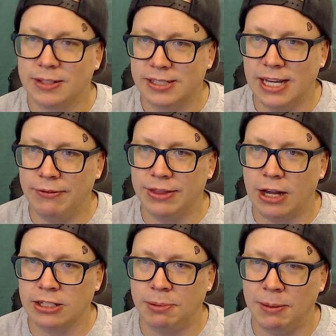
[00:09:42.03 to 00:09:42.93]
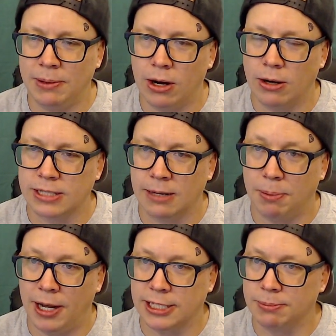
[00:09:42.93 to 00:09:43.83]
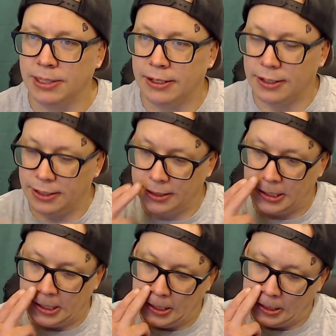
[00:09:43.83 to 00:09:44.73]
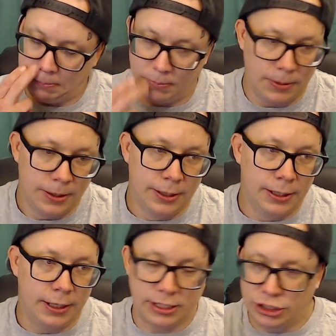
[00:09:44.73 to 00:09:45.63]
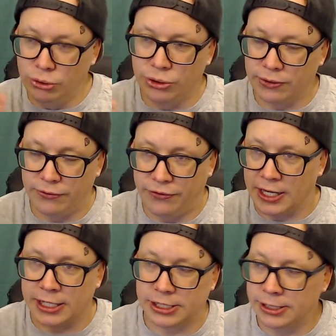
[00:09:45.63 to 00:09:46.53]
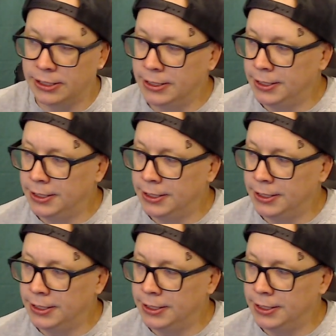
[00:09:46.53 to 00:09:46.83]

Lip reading: 7,000 PBRs and possibly a tooth fix.